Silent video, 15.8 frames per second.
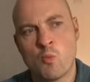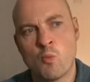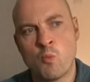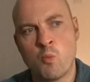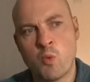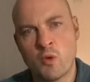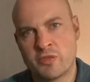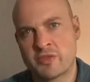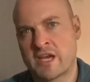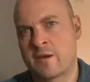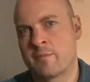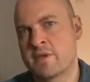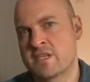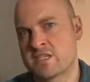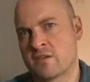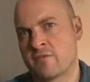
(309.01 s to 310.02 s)
Would
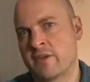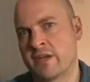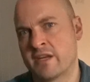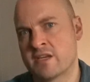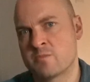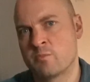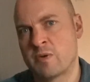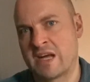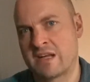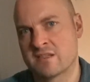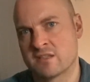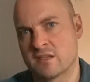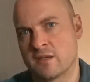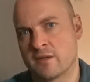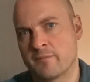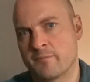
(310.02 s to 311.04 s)
that be something that's
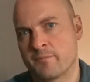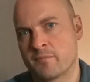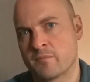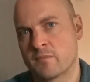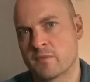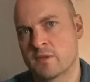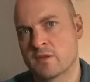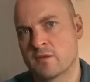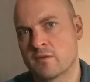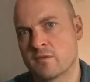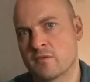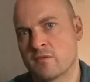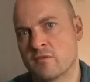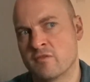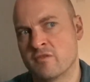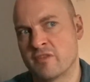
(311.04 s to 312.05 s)
better
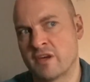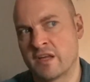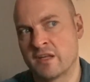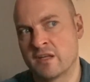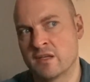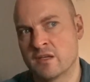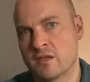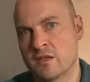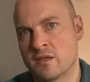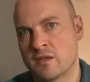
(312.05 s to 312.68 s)
than